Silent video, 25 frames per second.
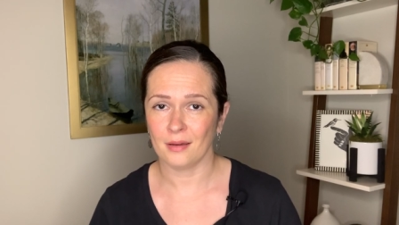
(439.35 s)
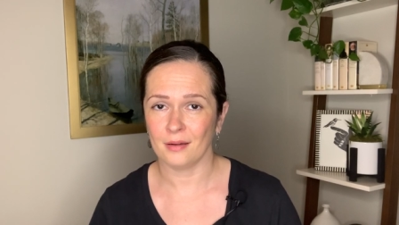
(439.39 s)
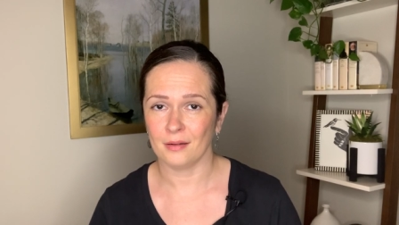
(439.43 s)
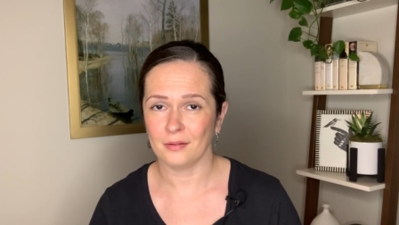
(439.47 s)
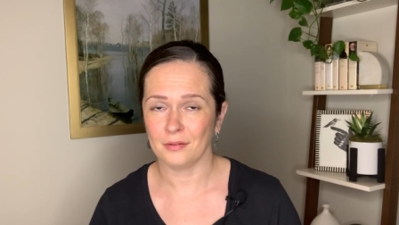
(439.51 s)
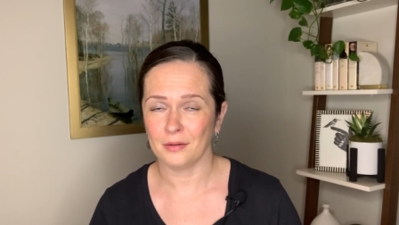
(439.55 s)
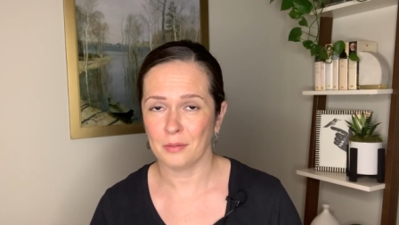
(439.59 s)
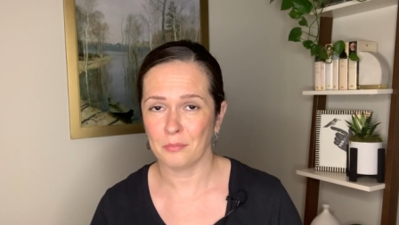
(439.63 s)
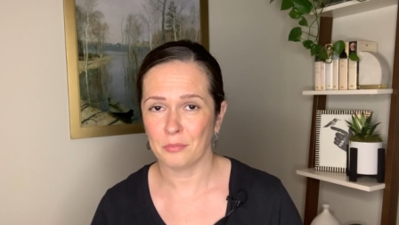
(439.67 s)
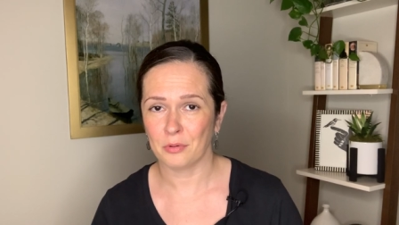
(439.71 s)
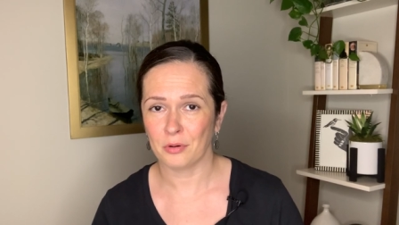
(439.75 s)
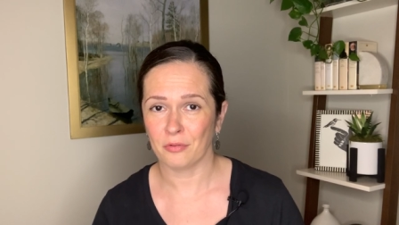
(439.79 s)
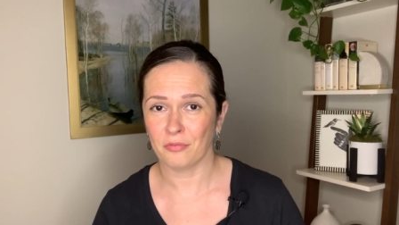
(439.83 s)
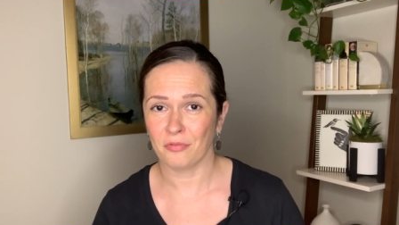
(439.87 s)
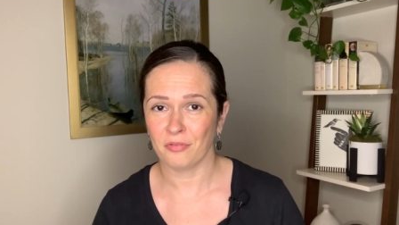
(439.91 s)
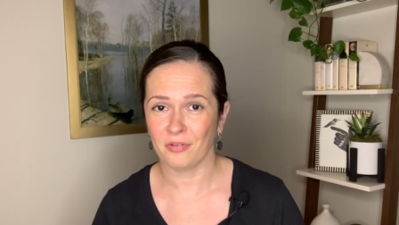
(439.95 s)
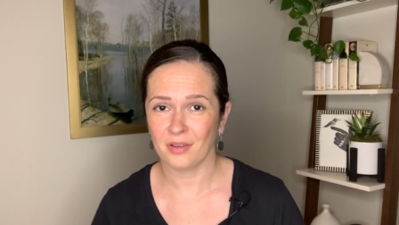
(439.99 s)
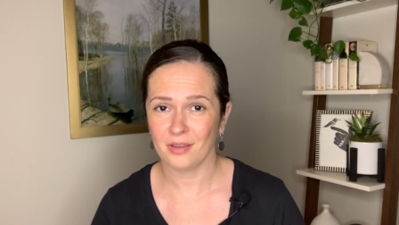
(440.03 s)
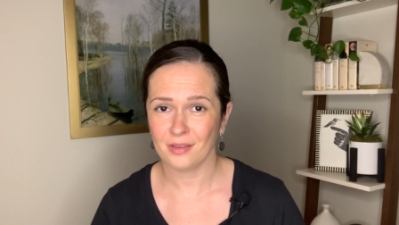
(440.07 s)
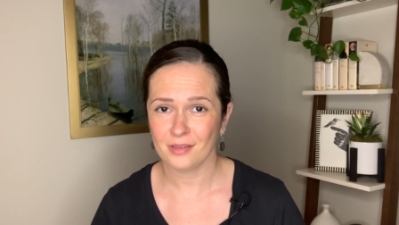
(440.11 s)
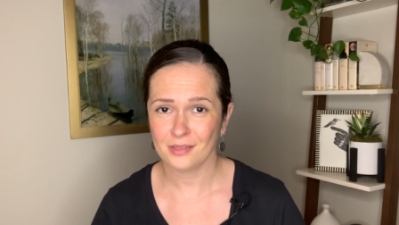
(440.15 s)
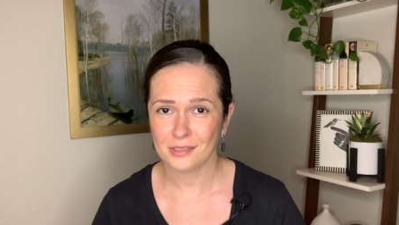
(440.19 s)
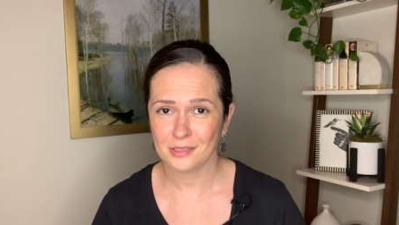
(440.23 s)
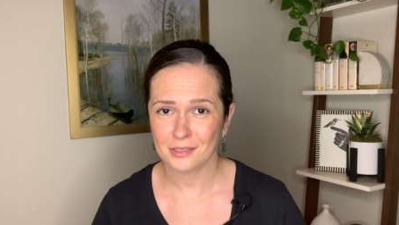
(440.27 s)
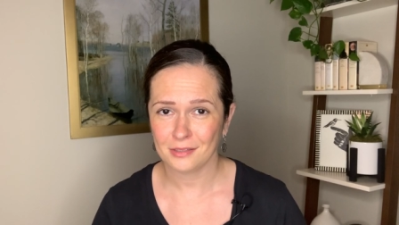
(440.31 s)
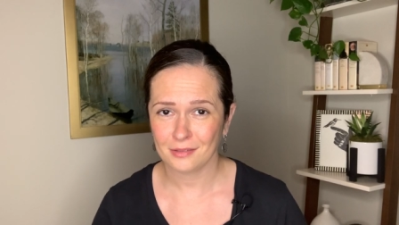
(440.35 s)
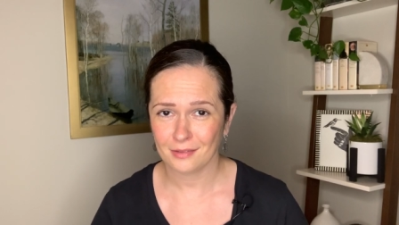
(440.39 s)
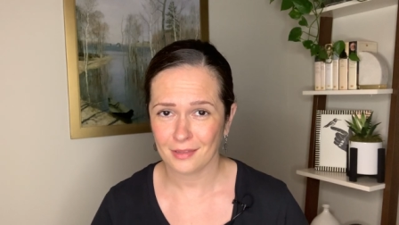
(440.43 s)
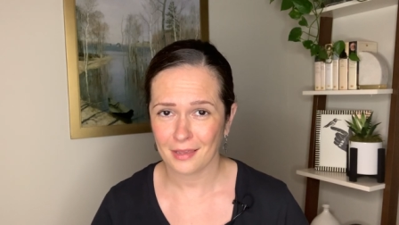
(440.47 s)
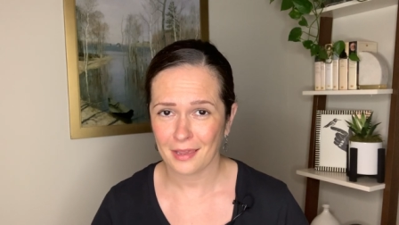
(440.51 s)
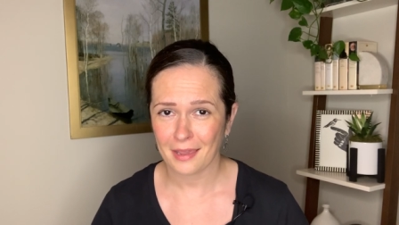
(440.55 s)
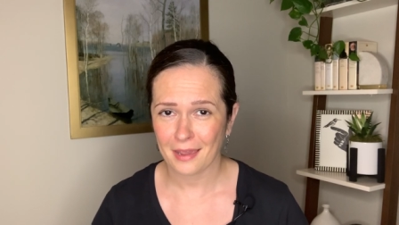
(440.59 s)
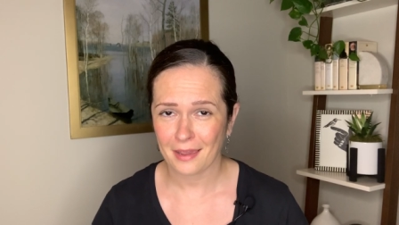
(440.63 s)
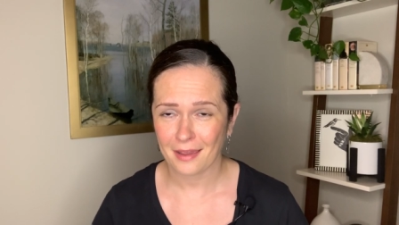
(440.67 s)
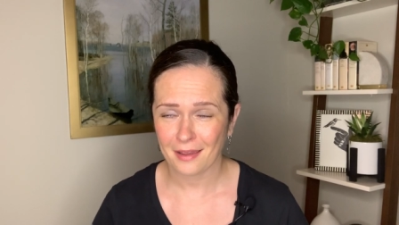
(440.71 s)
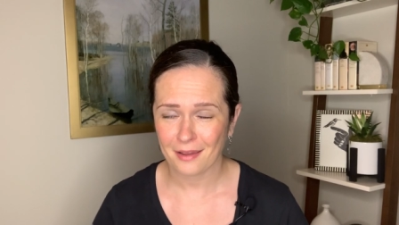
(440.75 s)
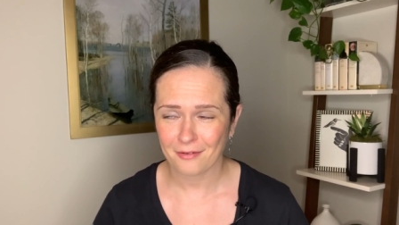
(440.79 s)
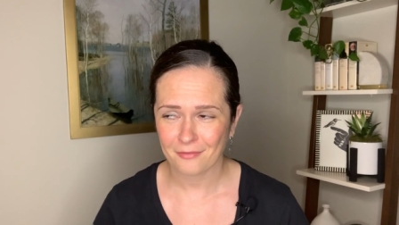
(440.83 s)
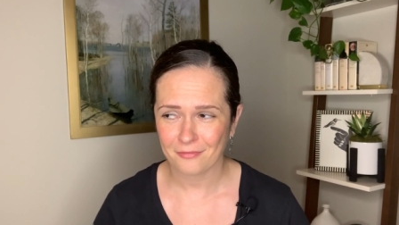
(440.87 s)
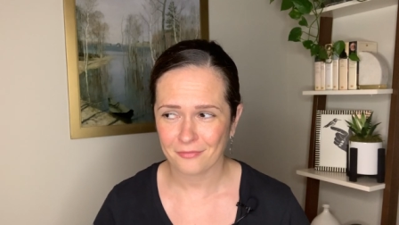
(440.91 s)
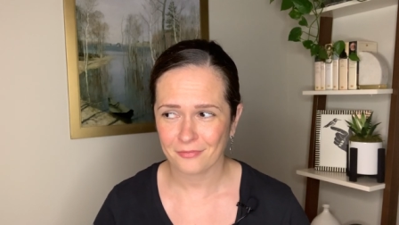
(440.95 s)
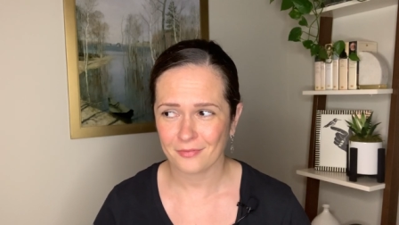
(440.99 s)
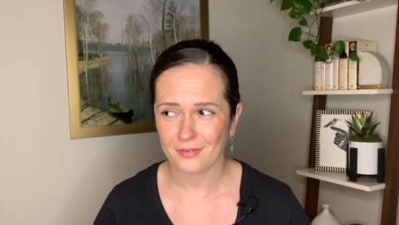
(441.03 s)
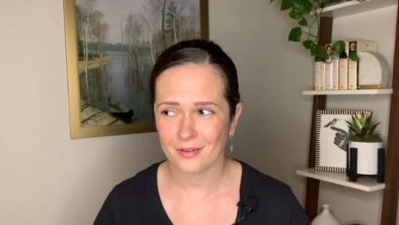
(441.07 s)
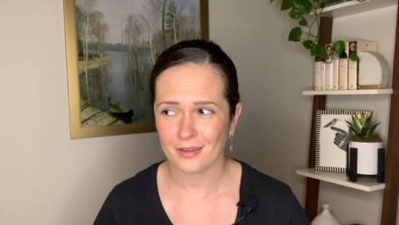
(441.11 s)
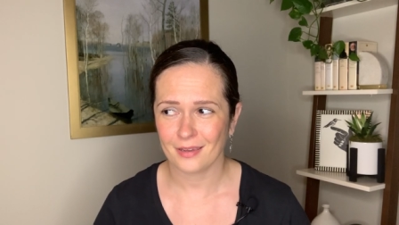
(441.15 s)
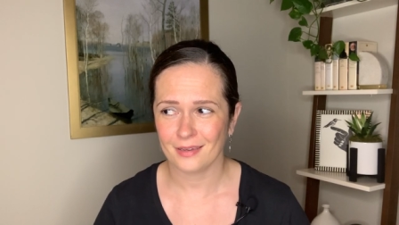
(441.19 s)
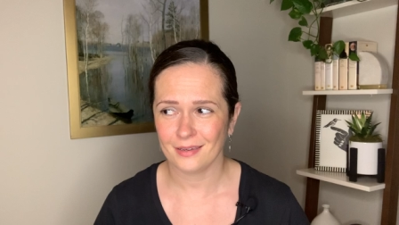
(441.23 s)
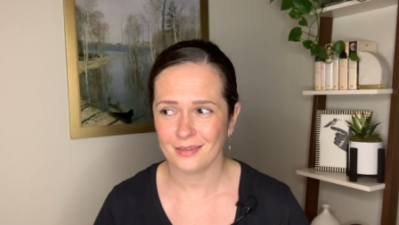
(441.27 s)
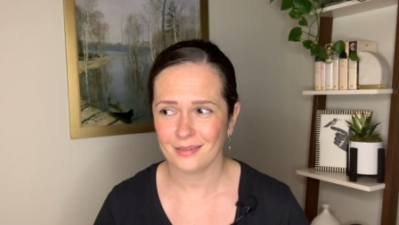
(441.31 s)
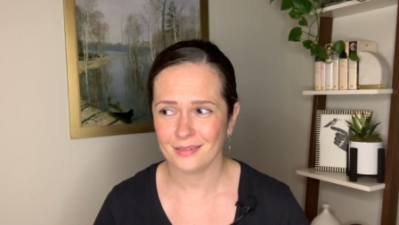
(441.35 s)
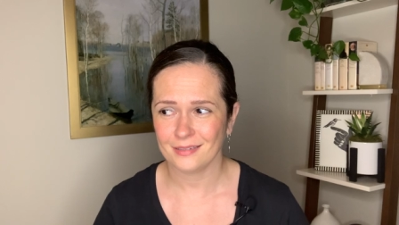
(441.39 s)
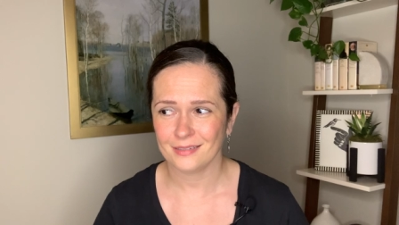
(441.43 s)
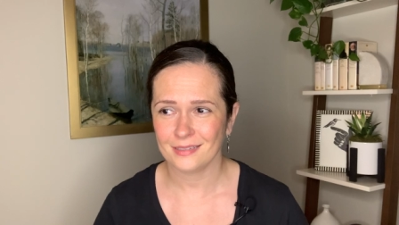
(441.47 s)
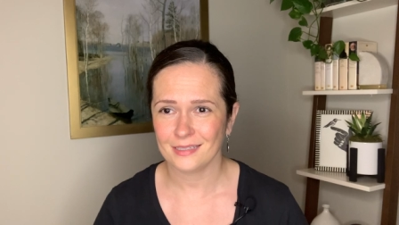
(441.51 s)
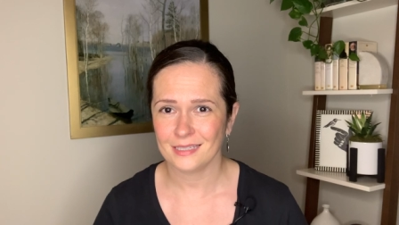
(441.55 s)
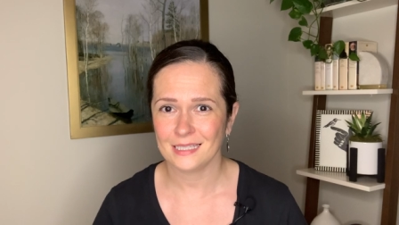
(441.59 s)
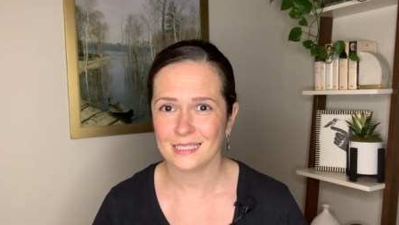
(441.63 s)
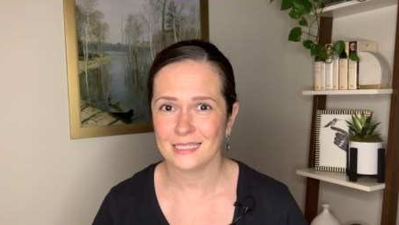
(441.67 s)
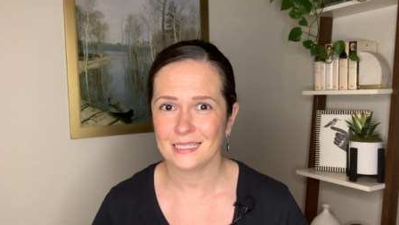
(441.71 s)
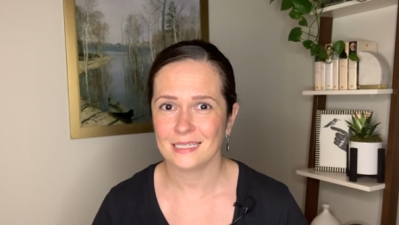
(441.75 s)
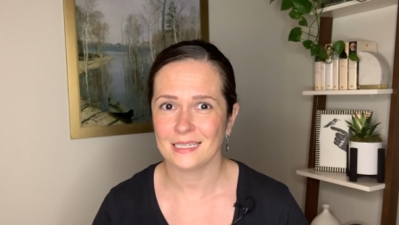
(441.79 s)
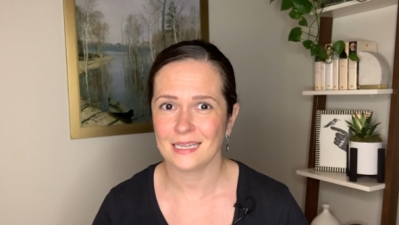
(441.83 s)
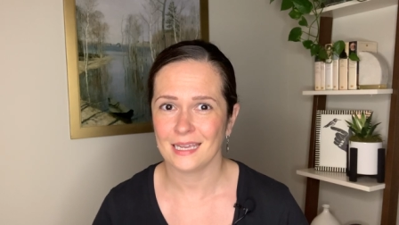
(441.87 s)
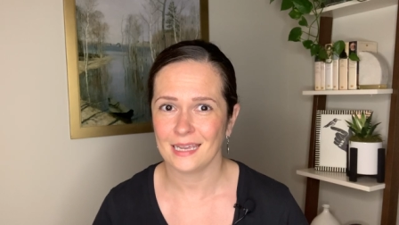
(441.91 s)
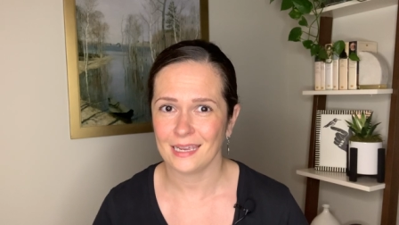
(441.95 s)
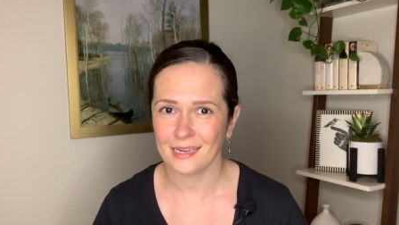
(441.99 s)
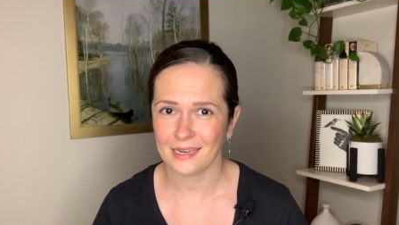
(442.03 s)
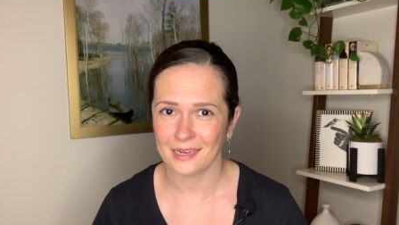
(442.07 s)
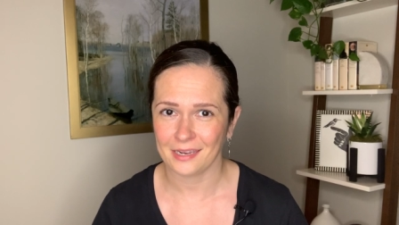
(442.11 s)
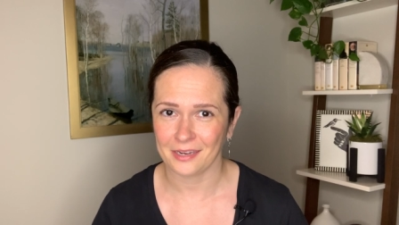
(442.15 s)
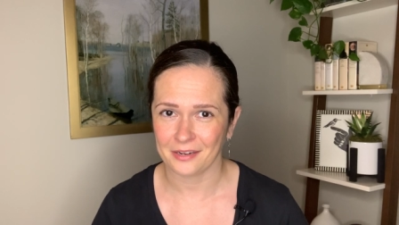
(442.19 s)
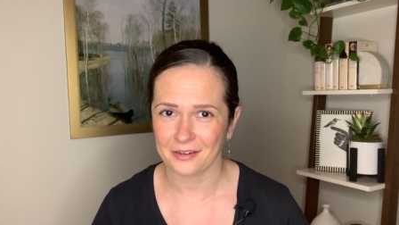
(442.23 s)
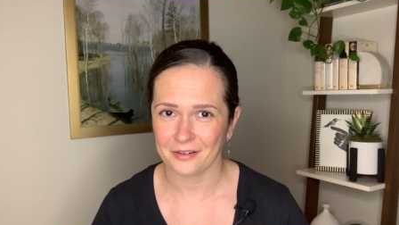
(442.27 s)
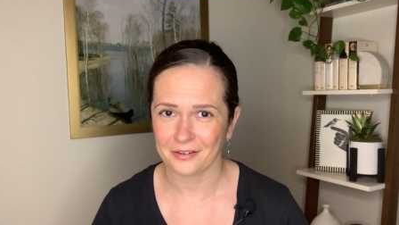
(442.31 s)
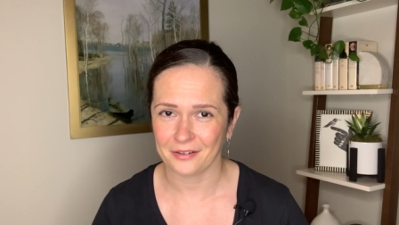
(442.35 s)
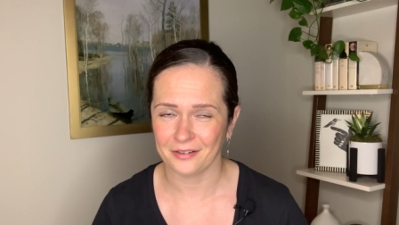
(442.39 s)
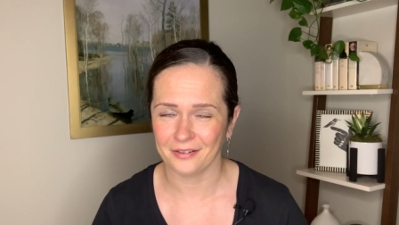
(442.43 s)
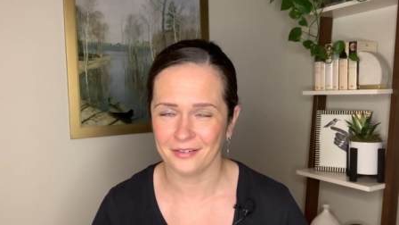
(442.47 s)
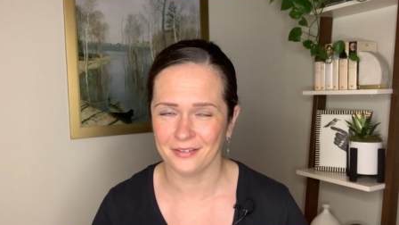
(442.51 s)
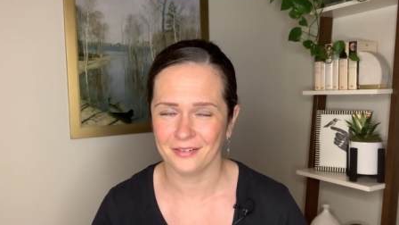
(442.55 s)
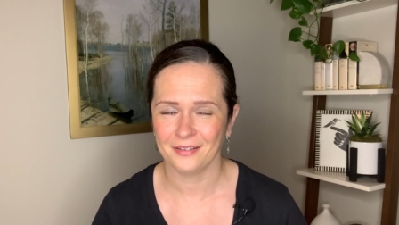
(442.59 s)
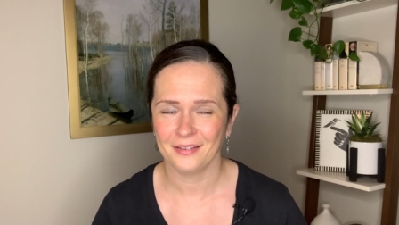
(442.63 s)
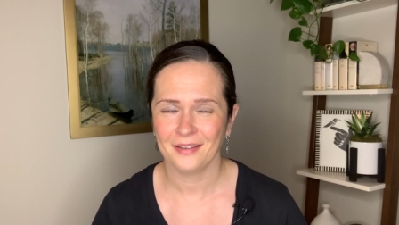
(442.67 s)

number of kids they have, is daycare.